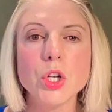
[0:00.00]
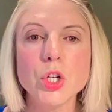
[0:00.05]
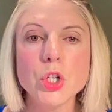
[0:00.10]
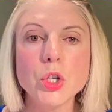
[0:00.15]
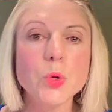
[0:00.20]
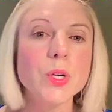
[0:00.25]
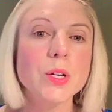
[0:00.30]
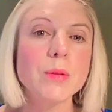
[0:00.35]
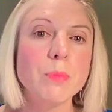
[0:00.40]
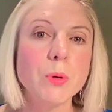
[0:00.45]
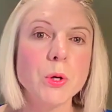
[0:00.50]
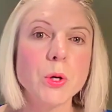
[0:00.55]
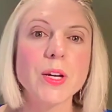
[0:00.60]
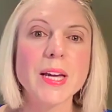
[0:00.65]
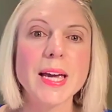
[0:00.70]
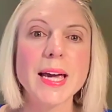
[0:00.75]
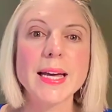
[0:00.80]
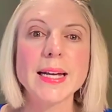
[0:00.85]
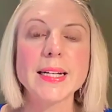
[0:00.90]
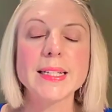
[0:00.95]
you can
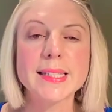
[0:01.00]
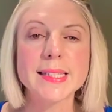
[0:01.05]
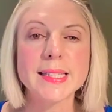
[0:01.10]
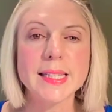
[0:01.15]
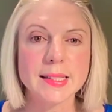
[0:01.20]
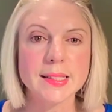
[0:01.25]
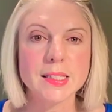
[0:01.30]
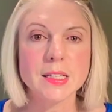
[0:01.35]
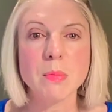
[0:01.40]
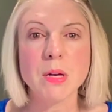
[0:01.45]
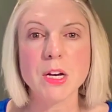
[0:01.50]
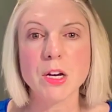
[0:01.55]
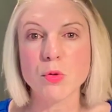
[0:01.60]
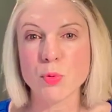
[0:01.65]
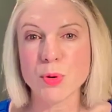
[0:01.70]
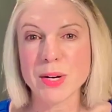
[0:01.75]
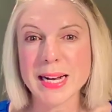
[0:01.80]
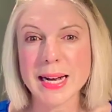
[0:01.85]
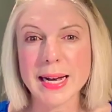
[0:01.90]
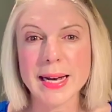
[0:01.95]
book a 60-minute
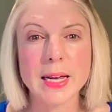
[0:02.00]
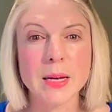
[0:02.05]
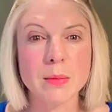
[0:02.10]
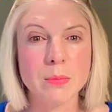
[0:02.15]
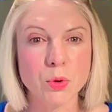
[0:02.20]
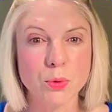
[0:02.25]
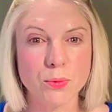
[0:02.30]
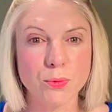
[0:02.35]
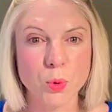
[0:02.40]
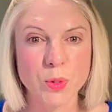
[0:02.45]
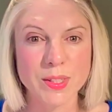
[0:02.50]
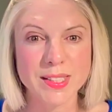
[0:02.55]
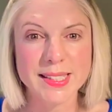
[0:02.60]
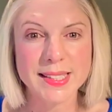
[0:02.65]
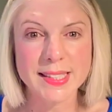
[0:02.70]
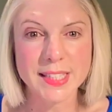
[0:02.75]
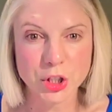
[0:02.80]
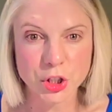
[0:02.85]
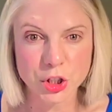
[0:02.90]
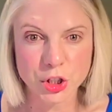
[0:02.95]
Reclaim Your Voice
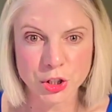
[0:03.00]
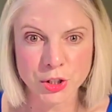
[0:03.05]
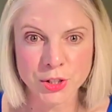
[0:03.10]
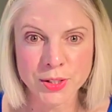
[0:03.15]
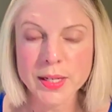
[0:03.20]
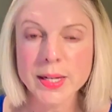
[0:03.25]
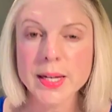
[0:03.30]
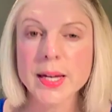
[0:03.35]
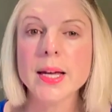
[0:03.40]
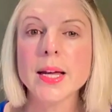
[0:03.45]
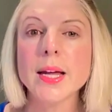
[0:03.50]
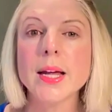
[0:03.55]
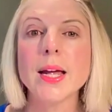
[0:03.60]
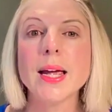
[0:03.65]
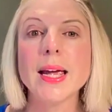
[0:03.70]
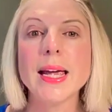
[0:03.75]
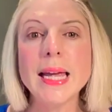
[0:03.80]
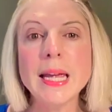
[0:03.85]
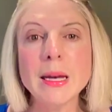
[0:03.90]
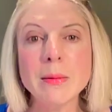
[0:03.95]
session.
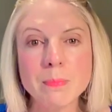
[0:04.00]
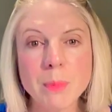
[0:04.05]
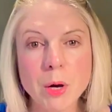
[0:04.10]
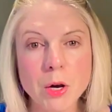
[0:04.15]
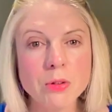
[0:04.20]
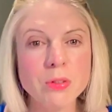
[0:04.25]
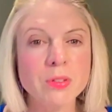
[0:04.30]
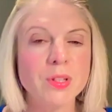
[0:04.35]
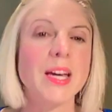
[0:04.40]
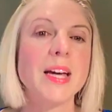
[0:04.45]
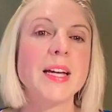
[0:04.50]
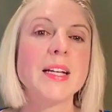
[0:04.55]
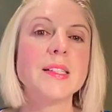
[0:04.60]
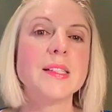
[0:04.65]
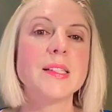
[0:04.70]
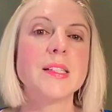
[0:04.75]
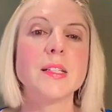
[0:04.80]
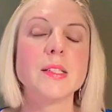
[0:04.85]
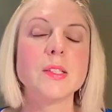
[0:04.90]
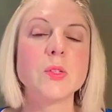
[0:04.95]
In both
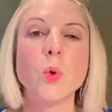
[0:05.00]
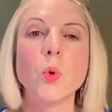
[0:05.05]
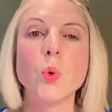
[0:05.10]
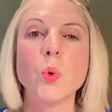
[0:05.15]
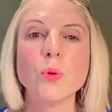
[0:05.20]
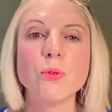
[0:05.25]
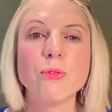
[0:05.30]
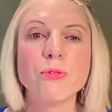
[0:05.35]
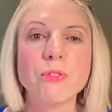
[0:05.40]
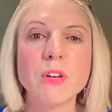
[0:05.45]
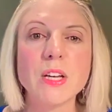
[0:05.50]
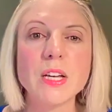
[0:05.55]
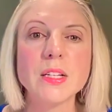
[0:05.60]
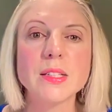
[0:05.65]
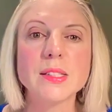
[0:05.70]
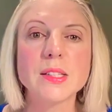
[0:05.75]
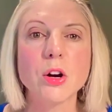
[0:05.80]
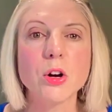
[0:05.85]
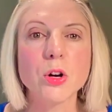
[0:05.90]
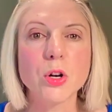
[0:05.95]
cases, all
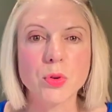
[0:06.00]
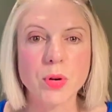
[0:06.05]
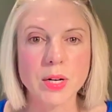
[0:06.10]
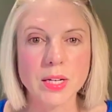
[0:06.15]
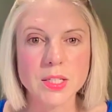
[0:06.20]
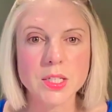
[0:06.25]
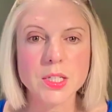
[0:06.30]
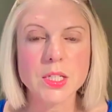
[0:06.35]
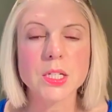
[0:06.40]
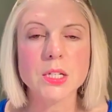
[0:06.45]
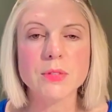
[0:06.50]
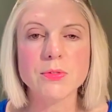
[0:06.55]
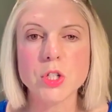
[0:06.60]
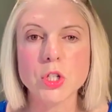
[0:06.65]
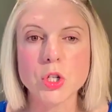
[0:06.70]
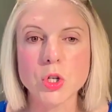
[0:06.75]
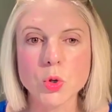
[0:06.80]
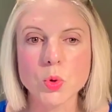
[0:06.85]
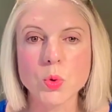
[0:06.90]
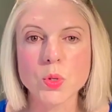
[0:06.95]
fees are credited if
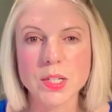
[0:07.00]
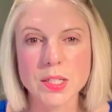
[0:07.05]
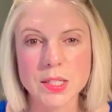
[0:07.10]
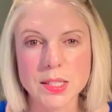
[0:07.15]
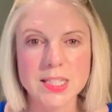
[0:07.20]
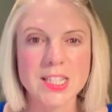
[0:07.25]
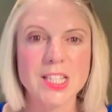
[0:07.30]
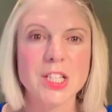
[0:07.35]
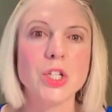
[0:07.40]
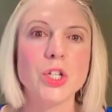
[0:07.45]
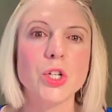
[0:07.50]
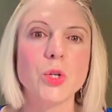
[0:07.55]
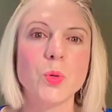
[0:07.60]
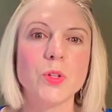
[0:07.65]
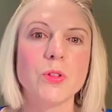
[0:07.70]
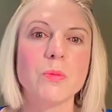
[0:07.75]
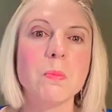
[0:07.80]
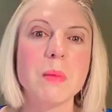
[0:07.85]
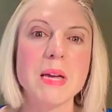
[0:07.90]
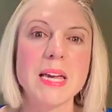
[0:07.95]
you continue
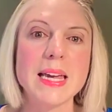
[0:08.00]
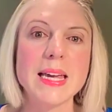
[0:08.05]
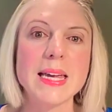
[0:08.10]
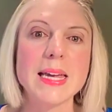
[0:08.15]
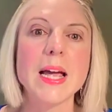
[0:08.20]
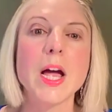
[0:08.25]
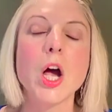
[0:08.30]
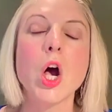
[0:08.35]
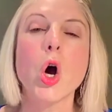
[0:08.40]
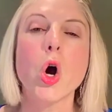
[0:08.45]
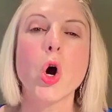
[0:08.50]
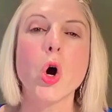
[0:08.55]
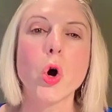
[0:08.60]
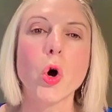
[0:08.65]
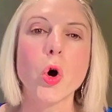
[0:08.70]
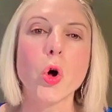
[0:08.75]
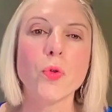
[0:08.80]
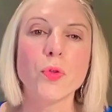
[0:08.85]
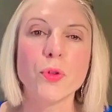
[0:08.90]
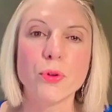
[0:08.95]
with me
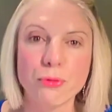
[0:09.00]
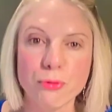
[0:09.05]
on the